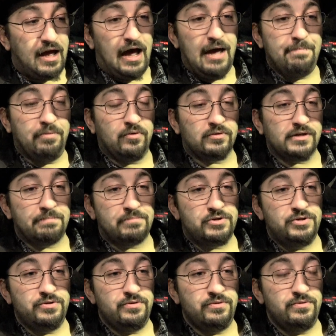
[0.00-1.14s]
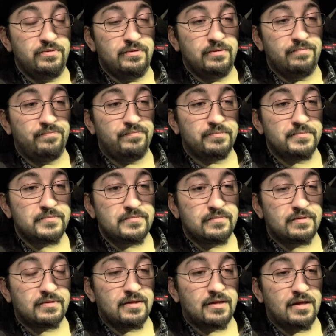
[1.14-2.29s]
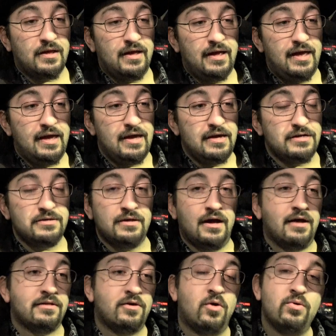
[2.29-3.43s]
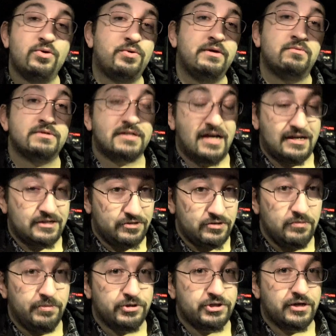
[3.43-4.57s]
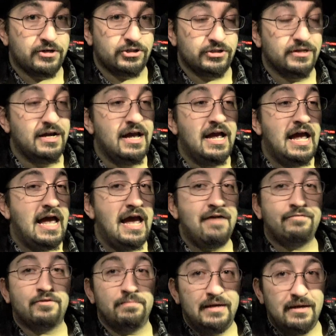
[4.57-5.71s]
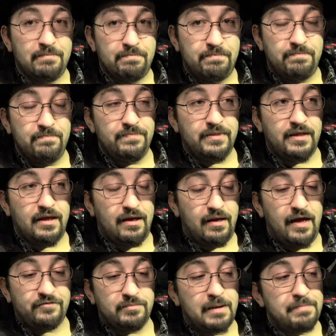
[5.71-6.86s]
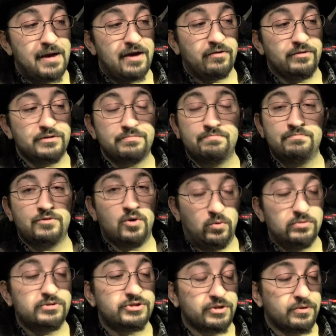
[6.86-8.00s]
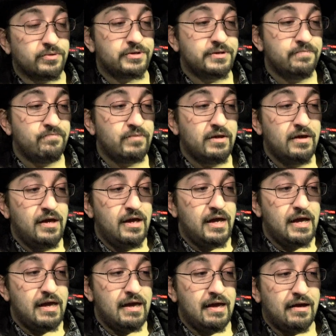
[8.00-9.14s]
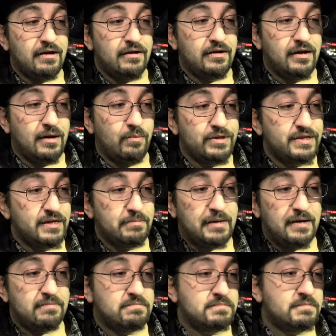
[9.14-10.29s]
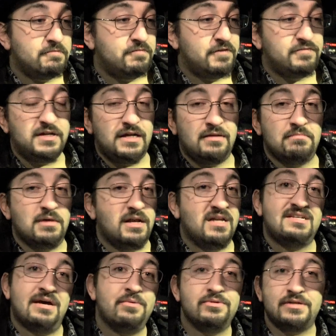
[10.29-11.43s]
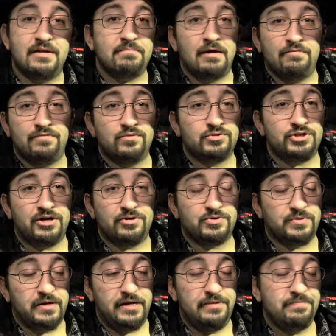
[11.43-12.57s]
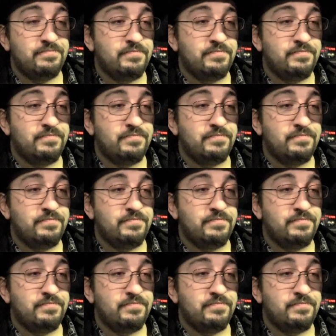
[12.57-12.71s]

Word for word: I pulled up to a uh, the Oak Creek, Wisconsin supercharger after being uh, after my battery was cold soaked, and uh, within about 15 minutes I was at my full charge rate.